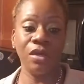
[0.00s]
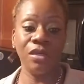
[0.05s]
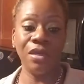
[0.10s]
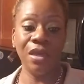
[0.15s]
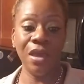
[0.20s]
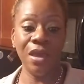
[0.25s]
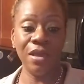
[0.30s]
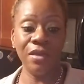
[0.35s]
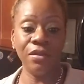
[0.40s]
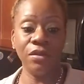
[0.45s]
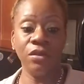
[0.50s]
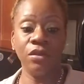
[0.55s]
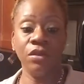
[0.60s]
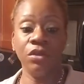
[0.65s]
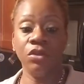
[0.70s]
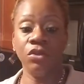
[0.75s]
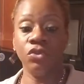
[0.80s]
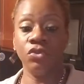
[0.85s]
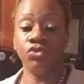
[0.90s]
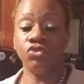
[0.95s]
Again,
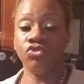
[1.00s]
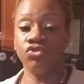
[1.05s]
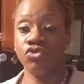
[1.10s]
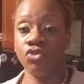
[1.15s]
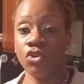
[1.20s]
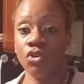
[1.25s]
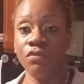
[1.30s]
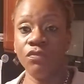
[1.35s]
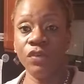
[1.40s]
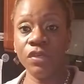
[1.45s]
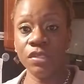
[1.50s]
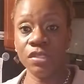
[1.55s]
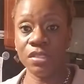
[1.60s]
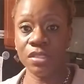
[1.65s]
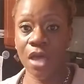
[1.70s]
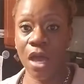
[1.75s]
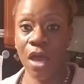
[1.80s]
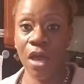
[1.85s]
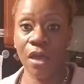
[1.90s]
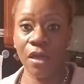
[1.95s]
serving
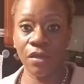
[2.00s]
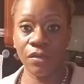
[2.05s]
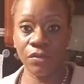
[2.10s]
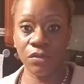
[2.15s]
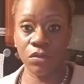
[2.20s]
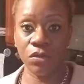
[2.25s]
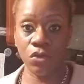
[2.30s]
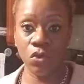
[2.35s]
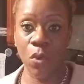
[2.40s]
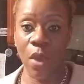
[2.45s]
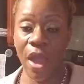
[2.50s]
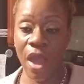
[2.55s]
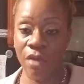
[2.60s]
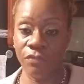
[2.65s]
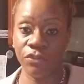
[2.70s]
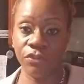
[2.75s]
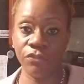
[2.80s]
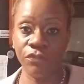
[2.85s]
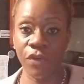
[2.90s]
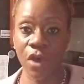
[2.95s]
size, you
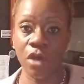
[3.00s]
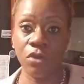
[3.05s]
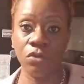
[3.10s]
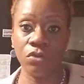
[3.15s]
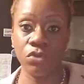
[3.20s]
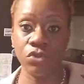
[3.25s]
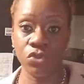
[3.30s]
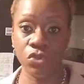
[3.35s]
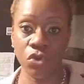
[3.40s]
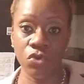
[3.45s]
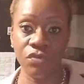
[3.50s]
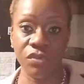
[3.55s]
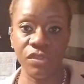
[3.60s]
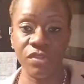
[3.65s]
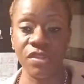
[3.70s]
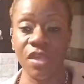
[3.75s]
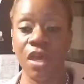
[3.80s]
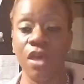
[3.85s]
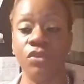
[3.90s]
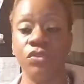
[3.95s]
have to follow the serving
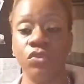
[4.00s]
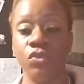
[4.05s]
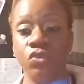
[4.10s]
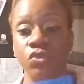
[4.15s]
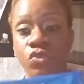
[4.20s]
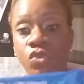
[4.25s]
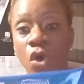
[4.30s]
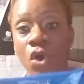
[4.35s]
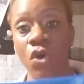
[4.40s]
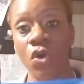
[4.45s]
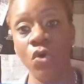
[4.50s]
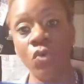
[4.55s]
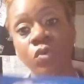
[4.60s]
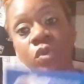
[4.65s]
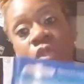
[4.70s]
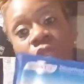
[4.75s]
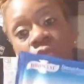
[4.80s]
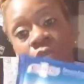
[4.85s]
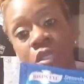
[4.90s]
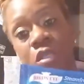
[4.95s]
size. Don't
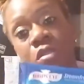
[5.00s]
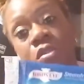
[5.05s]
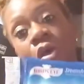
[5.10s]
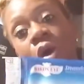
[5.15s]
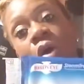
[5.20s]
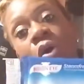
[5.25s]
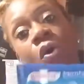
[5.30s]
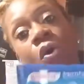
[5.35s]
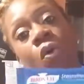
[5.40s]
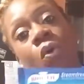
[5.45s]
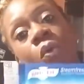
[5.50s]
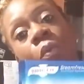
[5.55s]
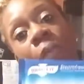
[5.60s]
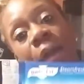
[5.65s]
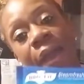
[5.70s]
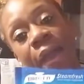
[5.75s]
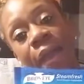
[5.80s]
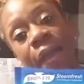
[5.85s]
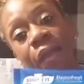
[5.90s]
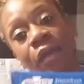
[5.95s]
eat the whole
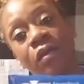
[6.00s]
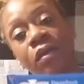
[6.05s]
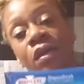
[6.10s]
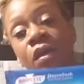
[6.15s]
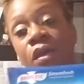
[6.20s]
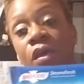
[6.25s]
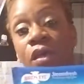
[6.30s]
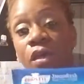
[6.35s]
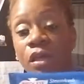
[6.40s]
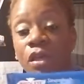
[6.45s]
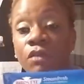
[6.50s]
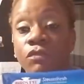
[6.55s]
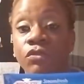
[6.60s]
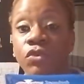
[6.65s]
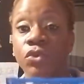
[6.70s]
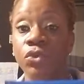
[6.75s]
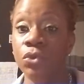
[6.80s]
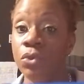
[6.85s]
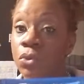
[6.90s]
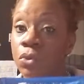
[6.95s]
bag. If
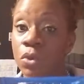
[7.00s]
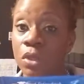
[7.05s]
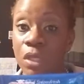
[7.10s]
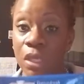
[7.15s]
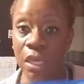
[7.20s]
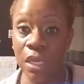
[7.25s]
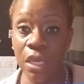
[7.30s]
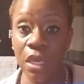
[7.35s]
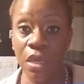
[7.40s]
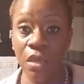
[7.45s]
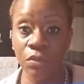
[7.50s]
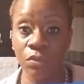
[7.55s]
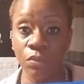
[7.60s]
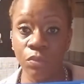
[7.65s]
you can't